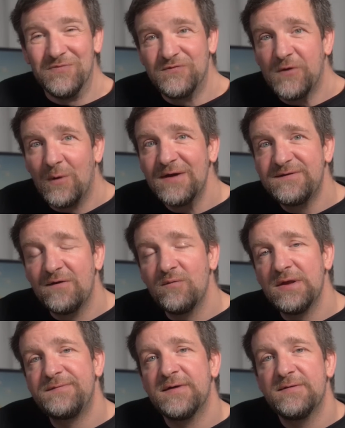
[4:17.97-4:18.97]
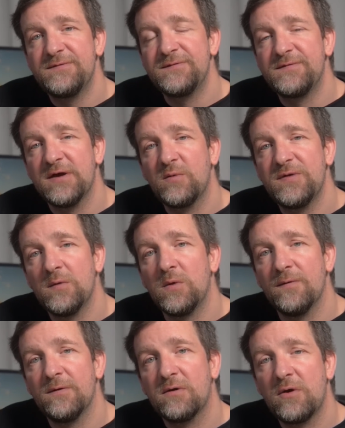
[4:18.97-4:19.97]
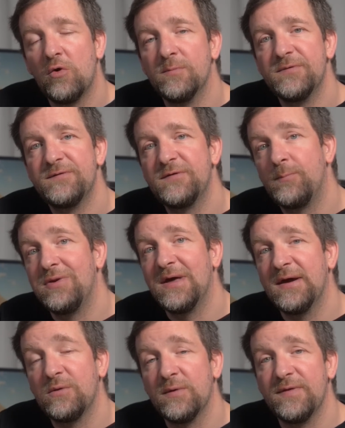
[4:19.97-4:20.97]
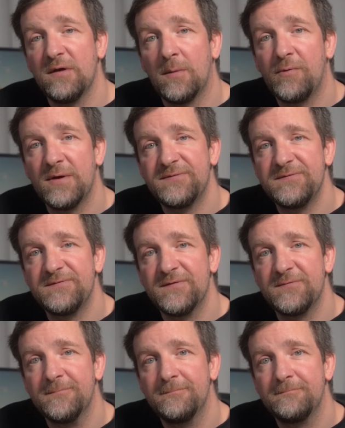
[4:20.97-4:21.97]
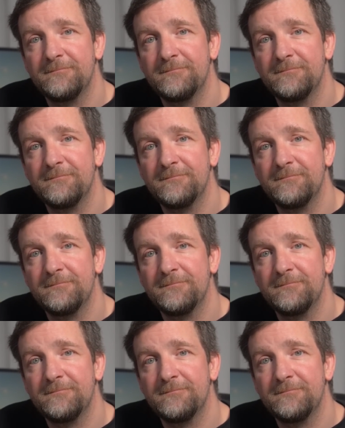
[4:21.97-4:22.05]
So I generally tend to stick with the one that comes supplied with the operating system.